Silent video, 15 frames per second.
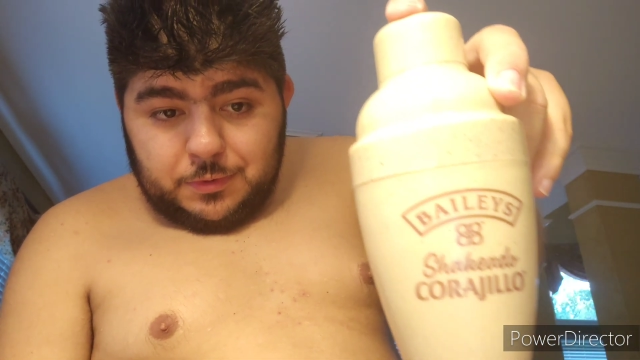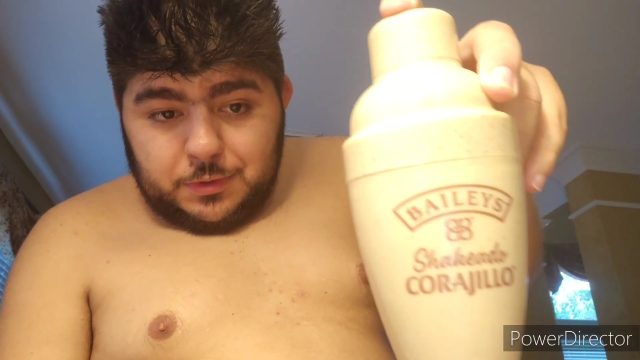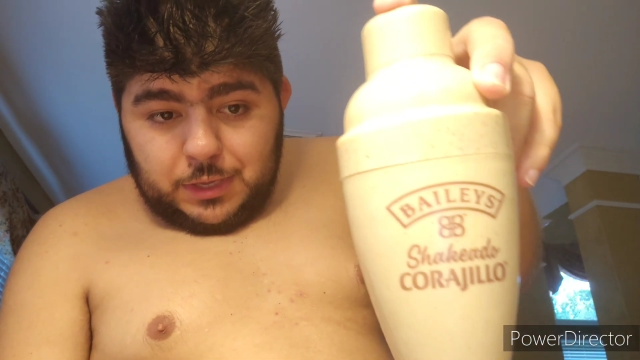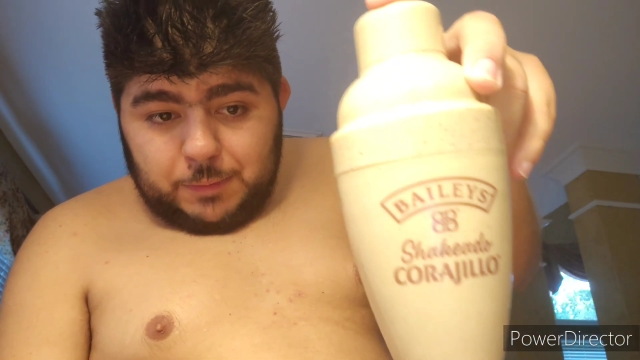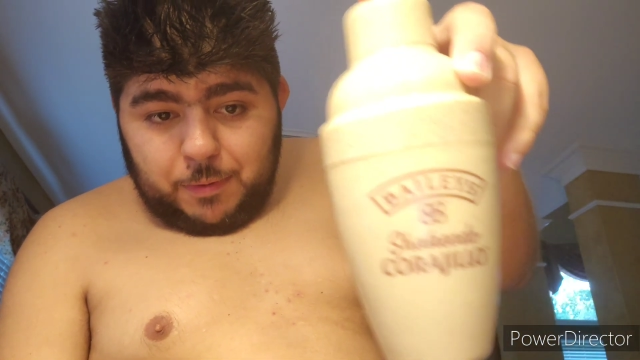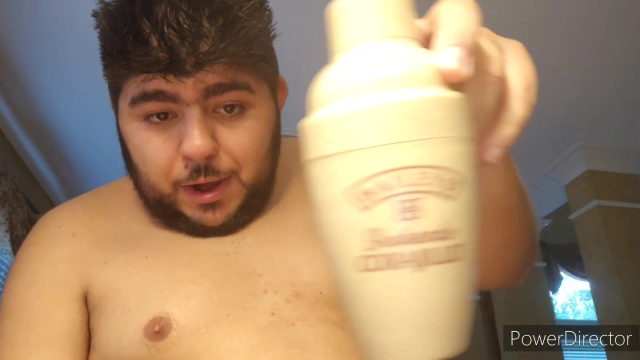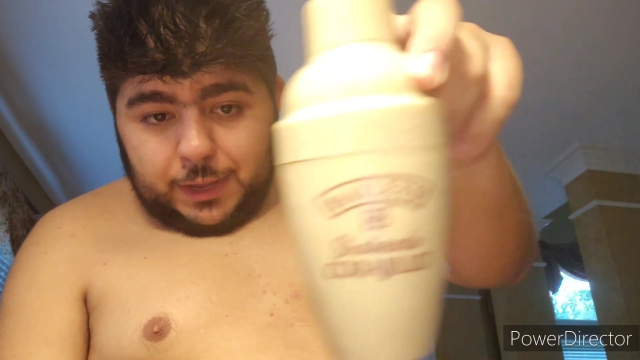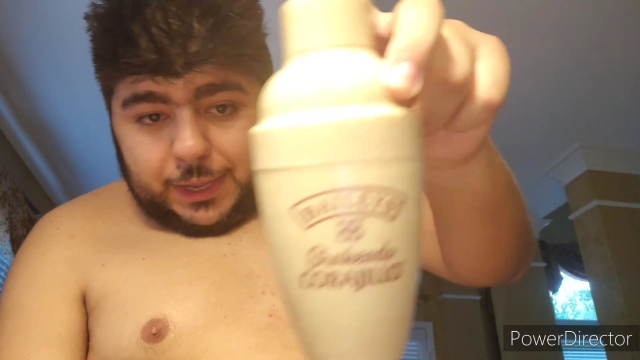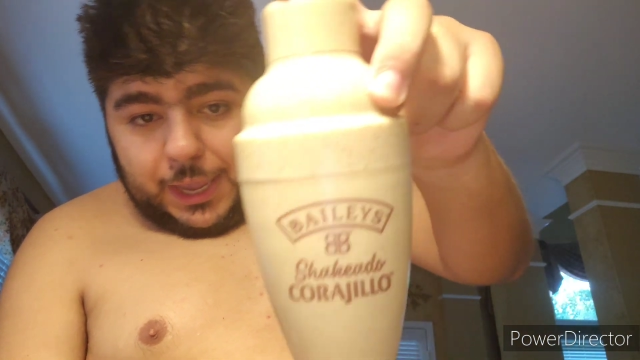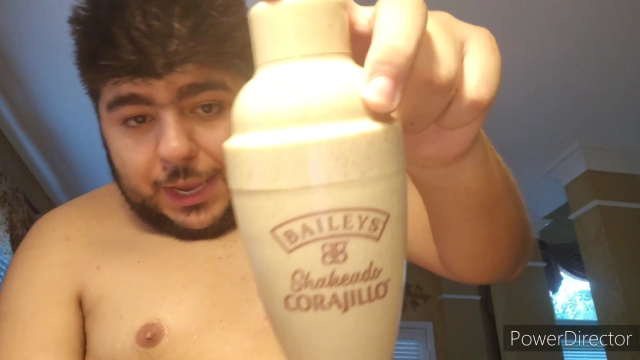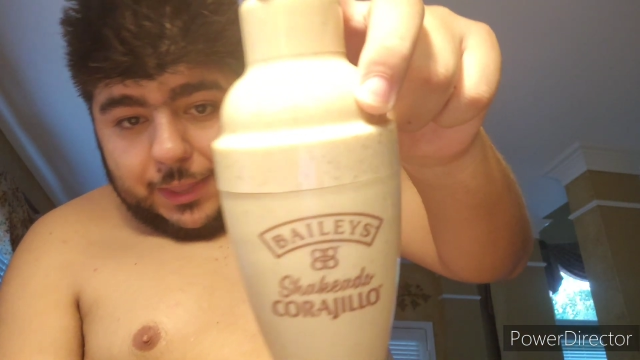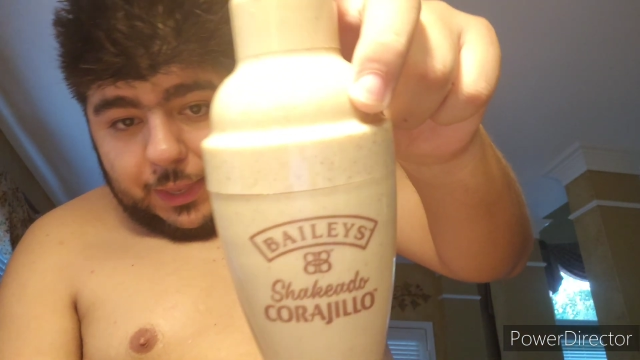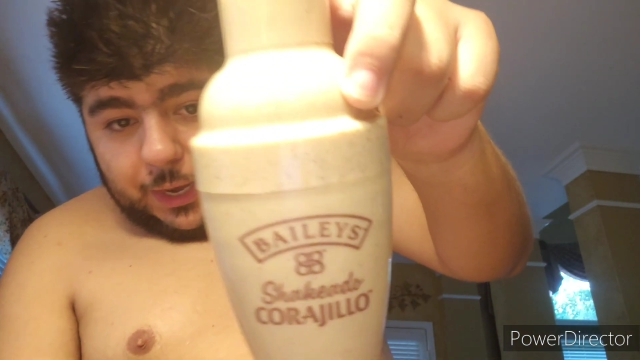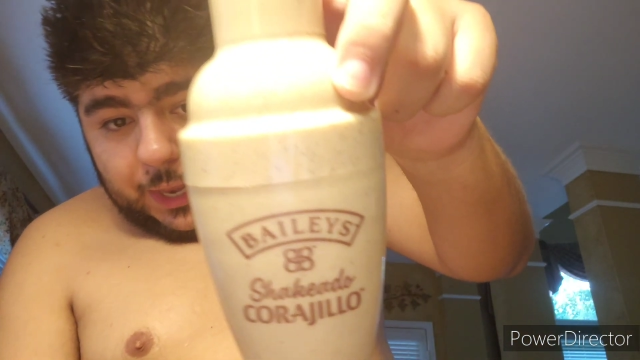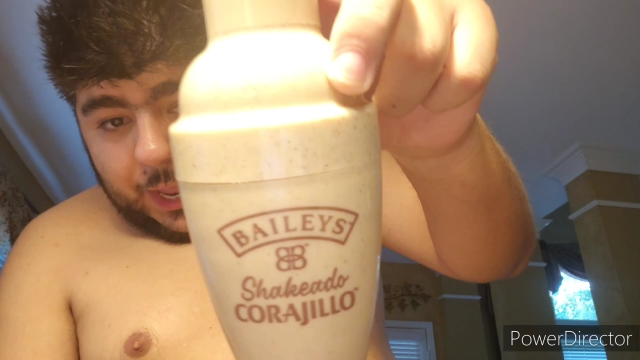You probably can't
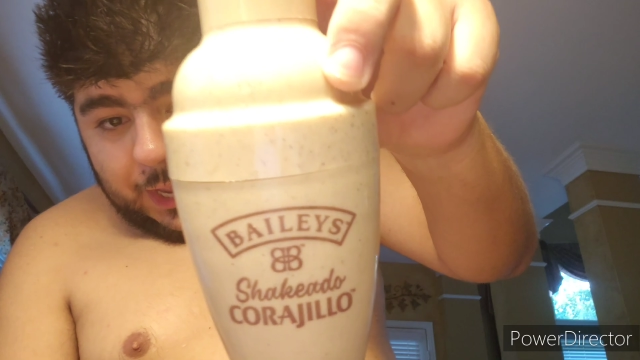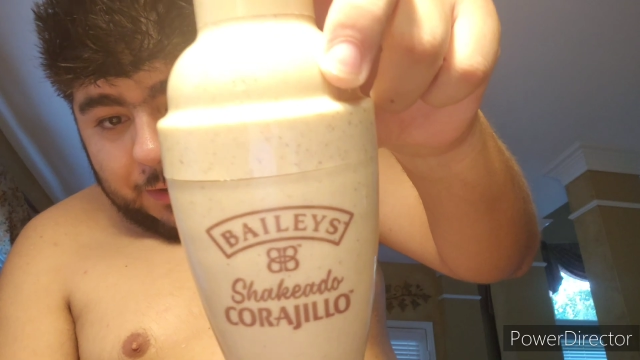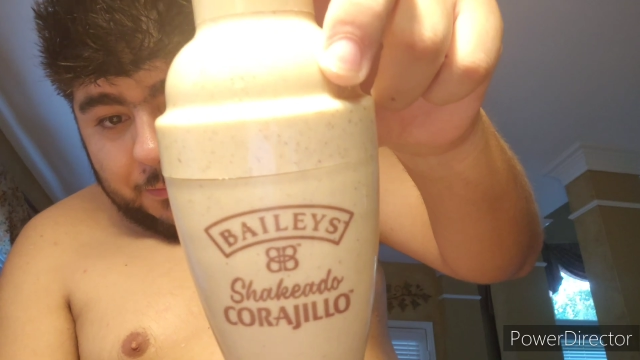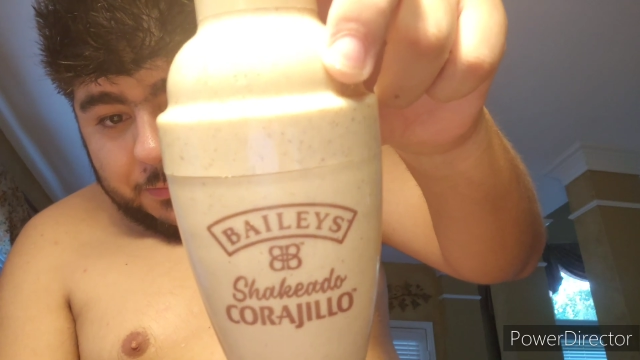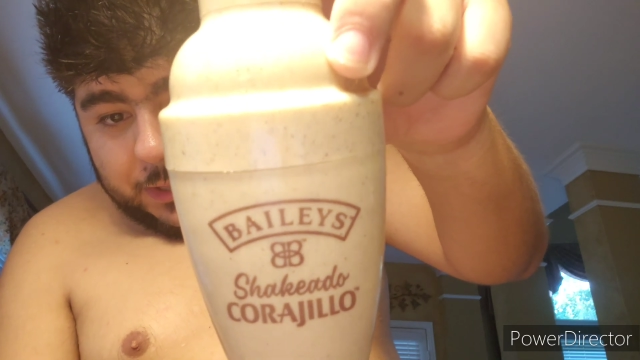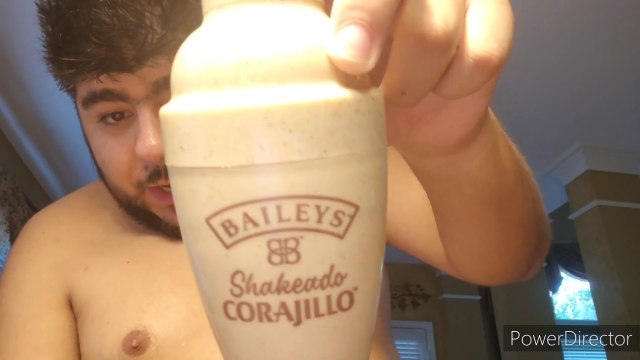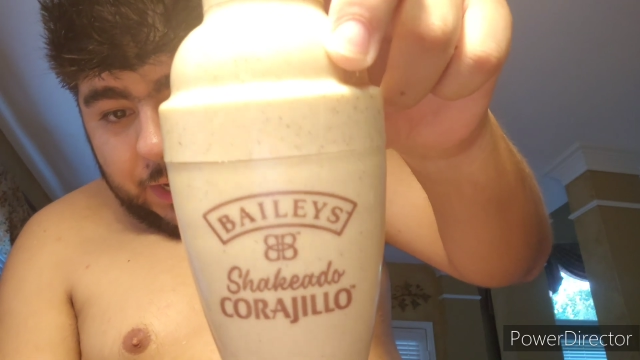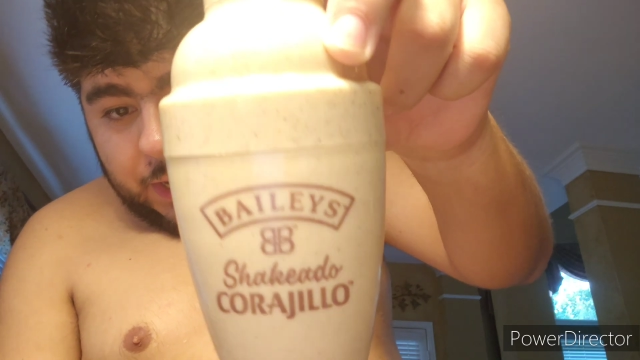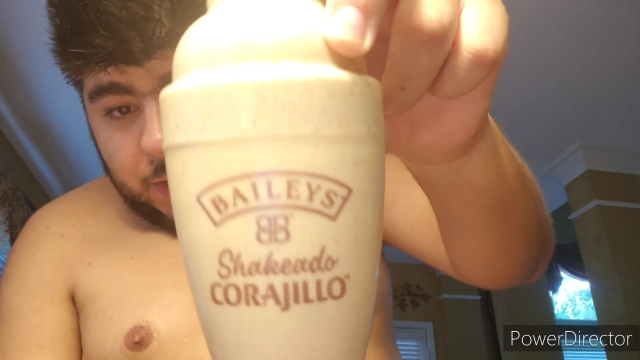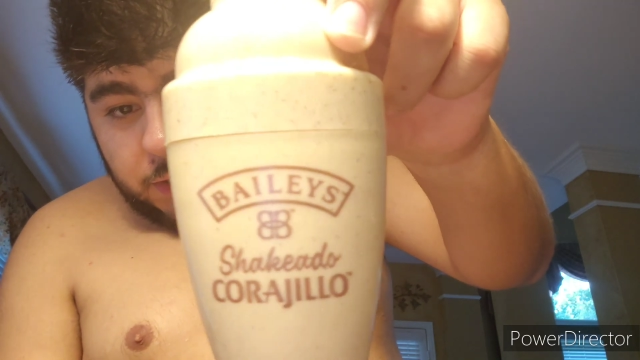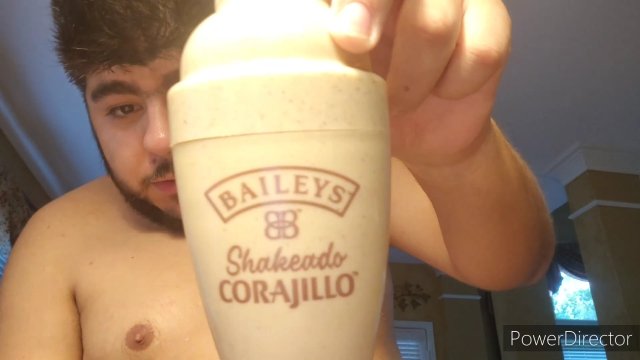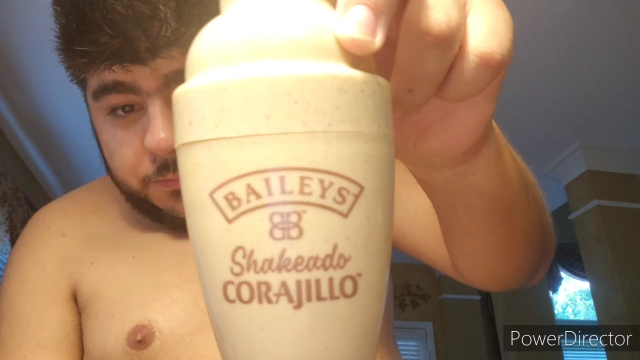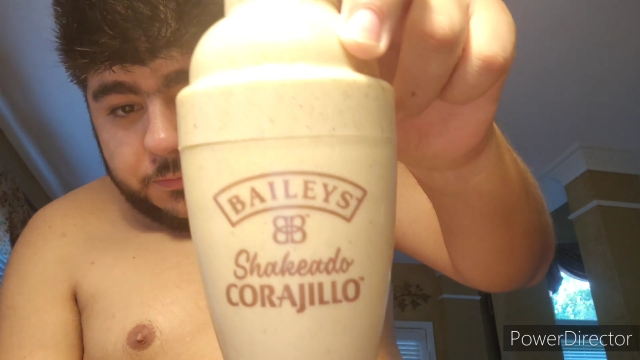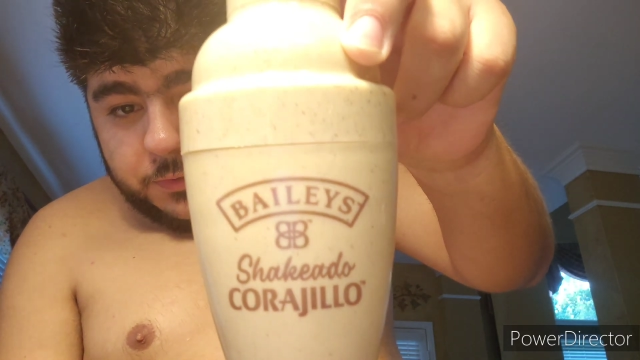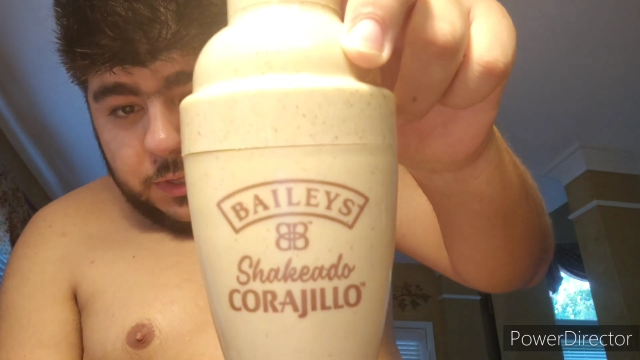because of the light, but there you
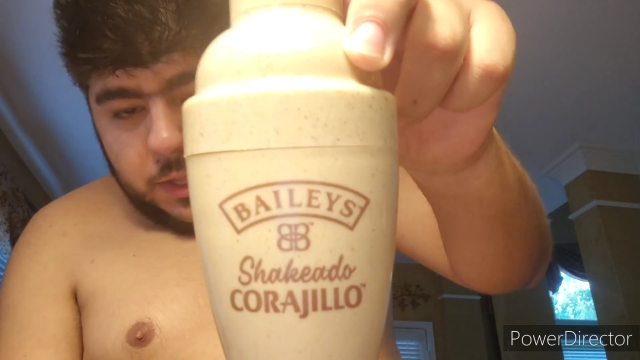go.